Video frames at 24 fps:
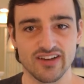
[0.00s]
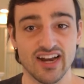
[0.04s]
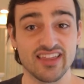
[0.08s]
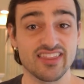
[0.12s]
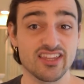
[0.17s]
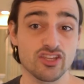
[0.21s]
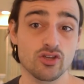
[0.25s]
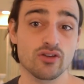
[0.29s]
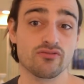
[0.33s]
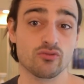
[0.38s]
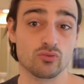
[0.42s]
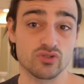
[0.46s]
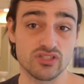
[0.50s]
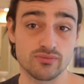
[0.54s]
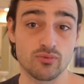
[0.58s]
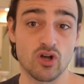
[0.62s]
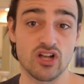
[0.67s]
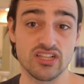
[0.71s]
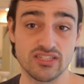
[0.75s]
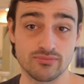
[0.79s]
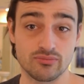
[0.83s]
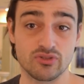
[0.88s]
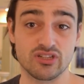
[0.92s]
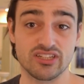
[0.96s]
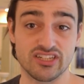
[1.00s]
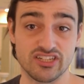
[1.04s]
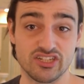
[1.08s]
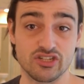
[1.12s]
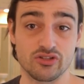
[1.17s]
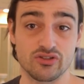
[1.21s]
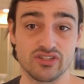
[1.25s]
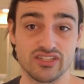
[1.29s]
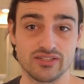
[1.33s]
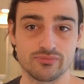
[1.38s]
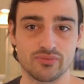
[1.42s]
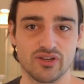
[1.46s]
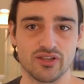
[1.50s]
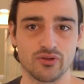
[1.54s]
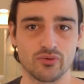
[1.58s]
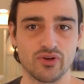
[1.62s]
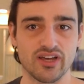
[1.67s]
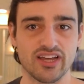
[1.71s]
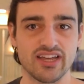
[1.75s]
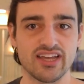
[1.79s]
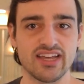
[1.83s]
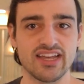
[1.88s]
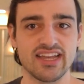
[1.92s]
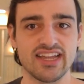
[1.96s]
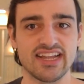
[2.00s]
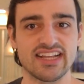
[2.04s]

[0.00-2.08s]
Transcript: And I think you have a responsibility to do this, by the way.